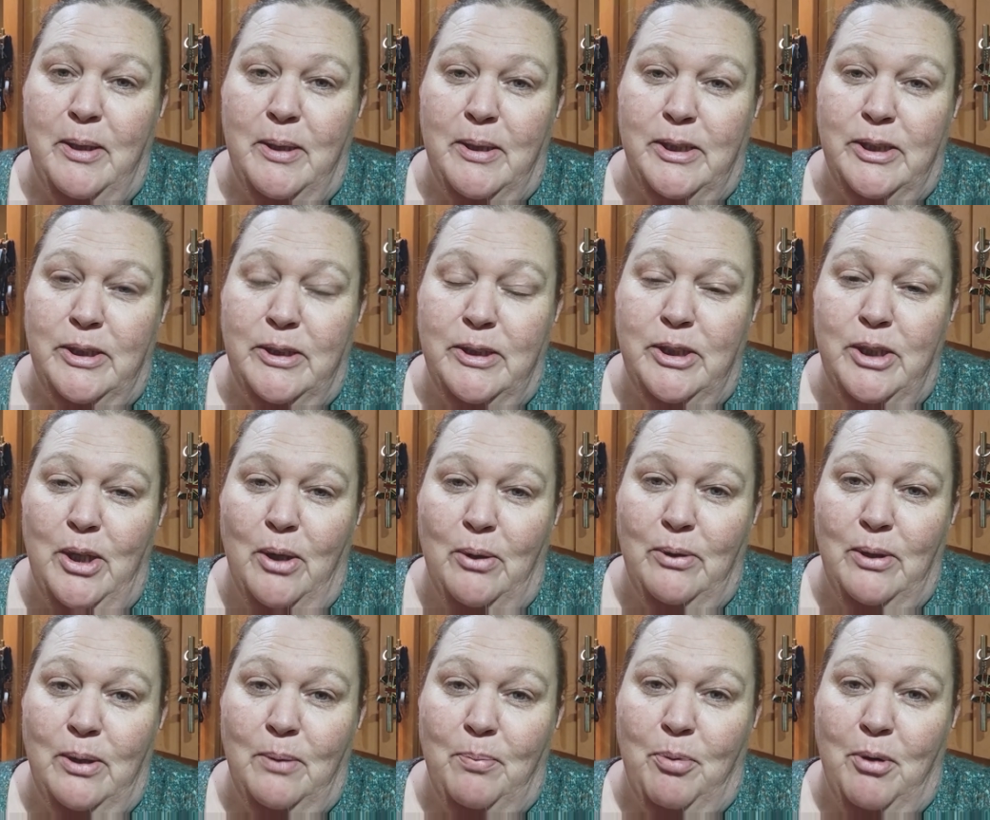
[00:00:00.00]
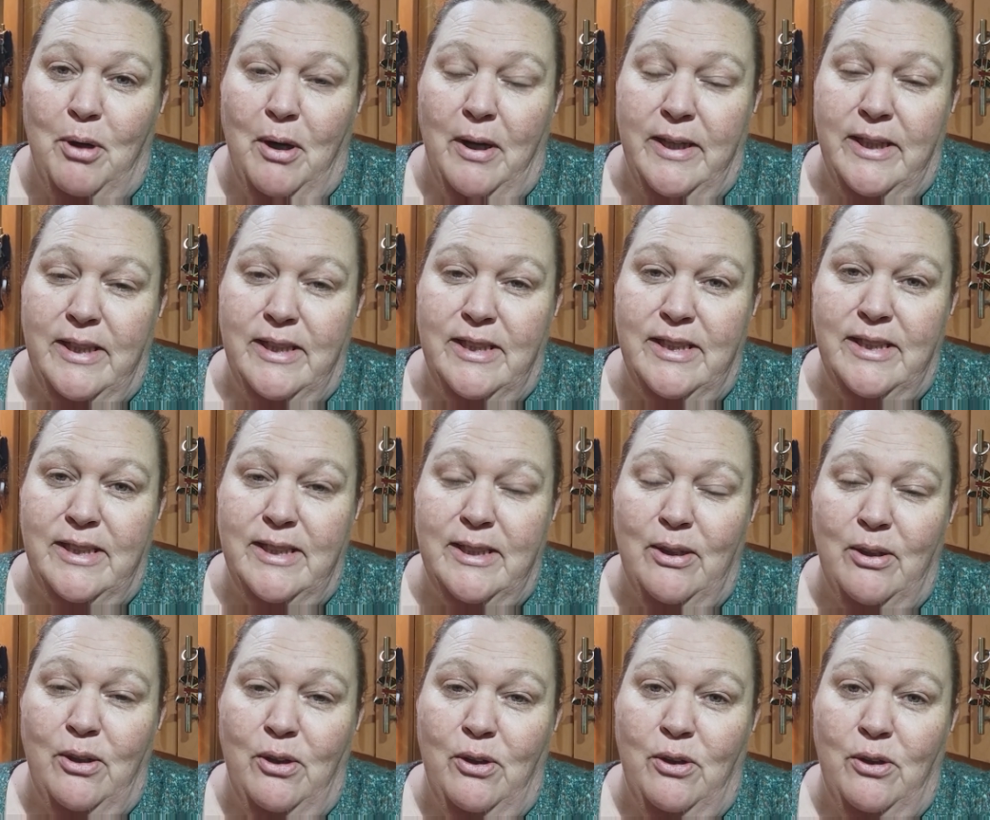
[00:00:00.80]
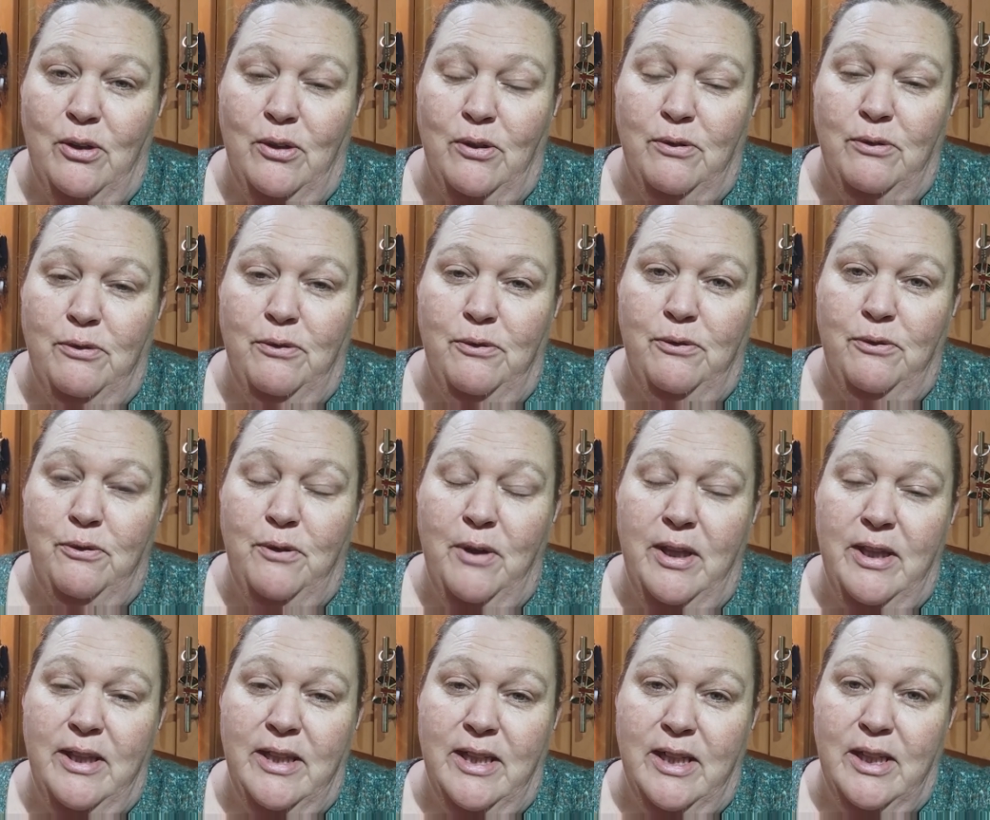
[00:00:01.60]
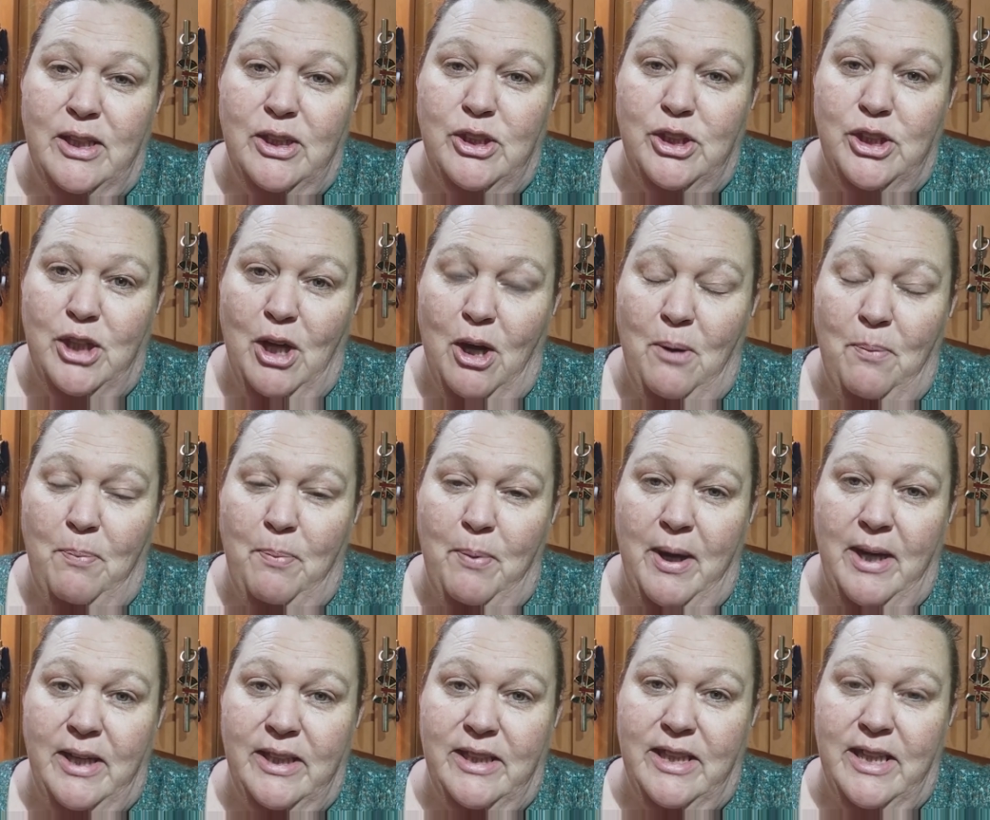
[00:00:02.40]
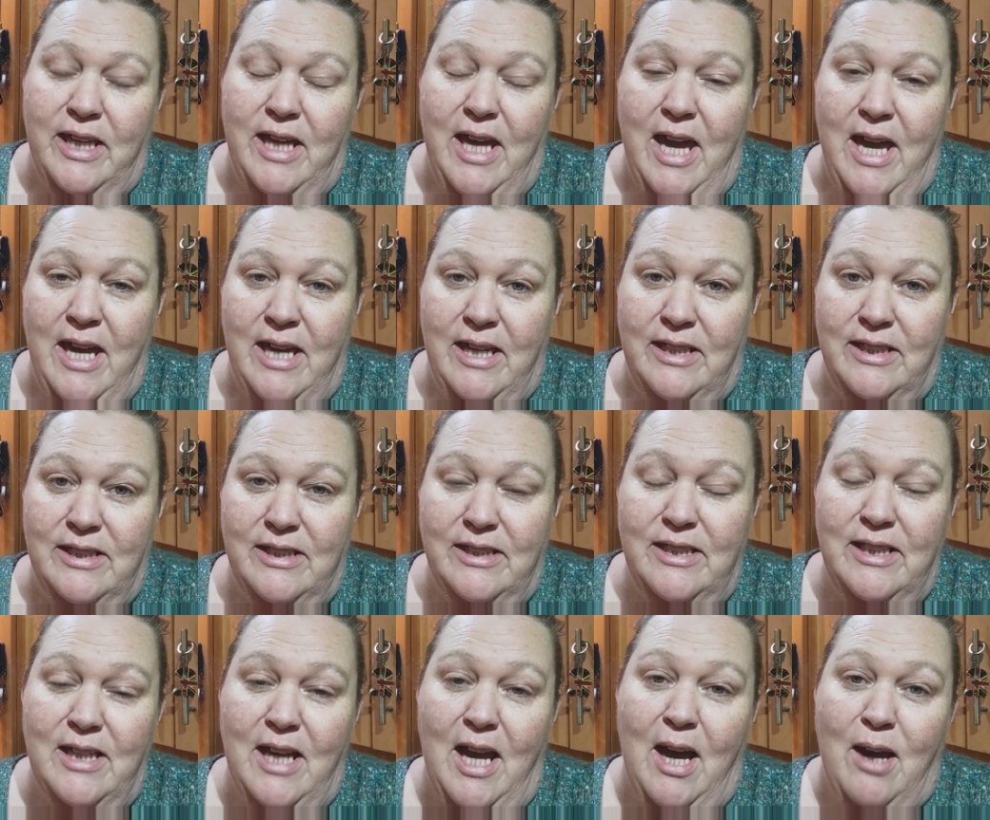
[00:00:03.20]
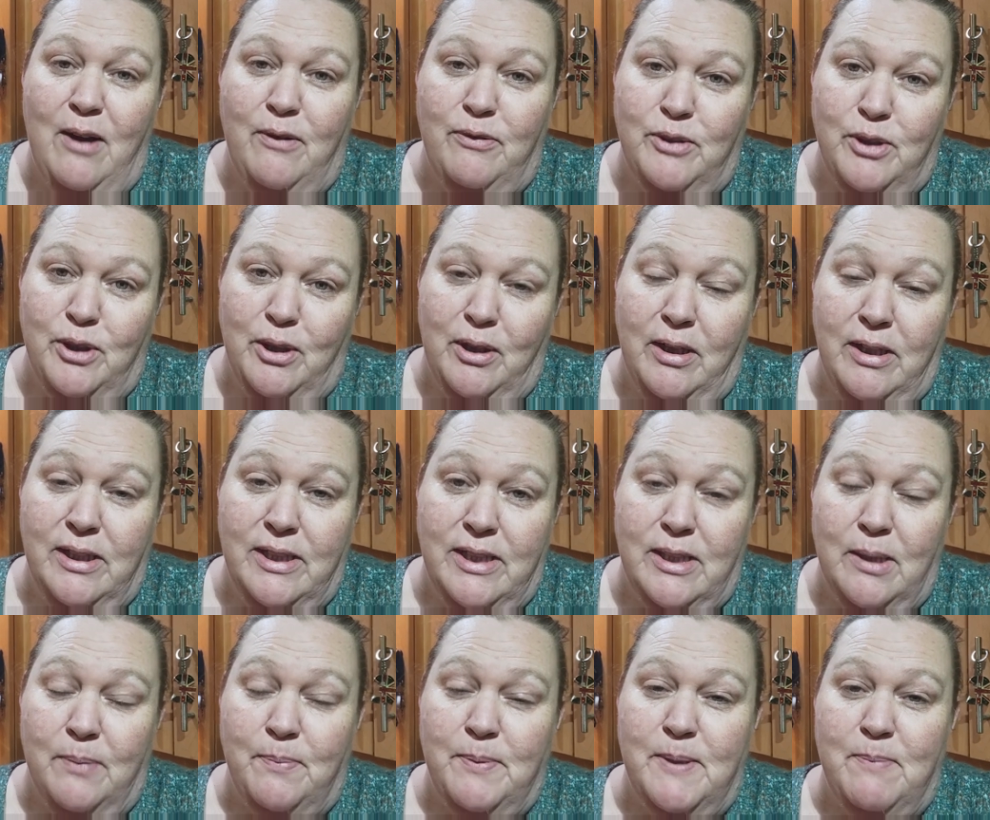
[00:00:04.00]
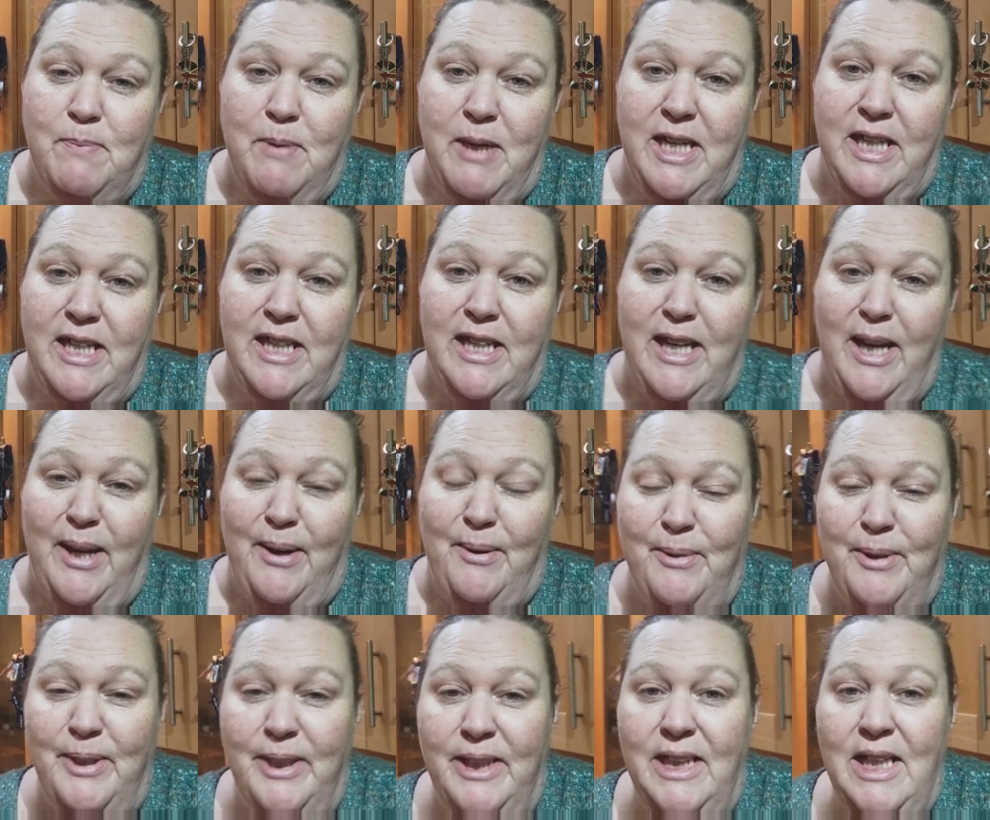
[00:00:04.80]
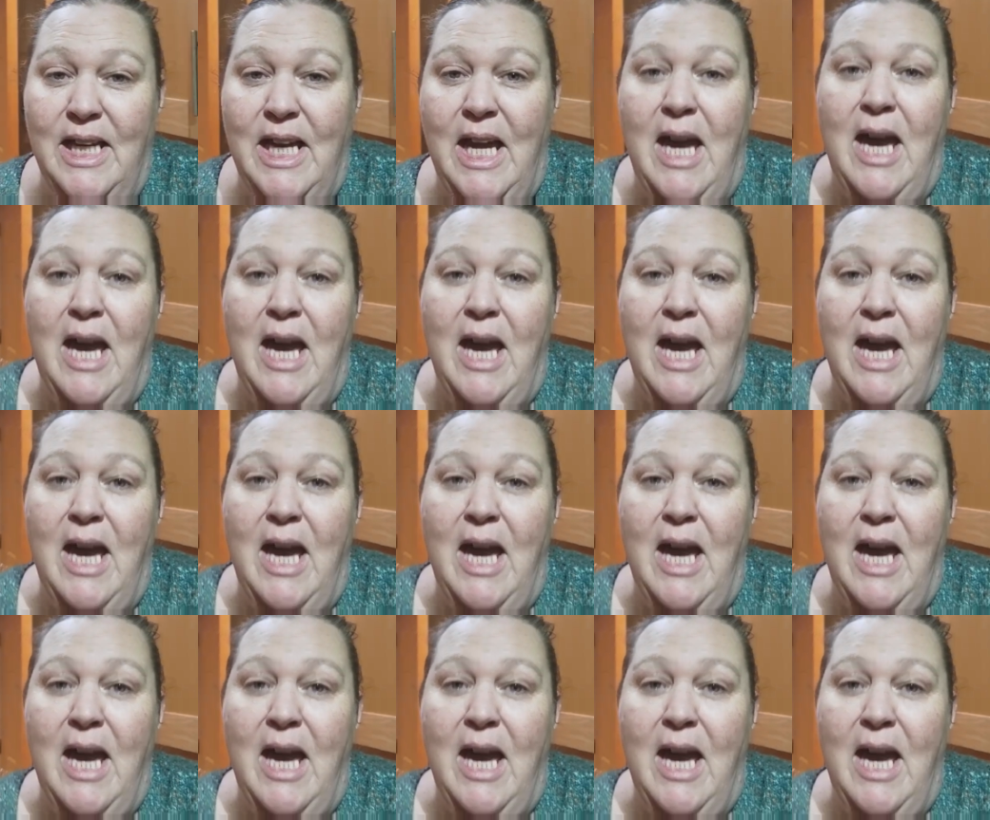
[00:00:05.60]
the total price of the shop at the end after I stop speaking now.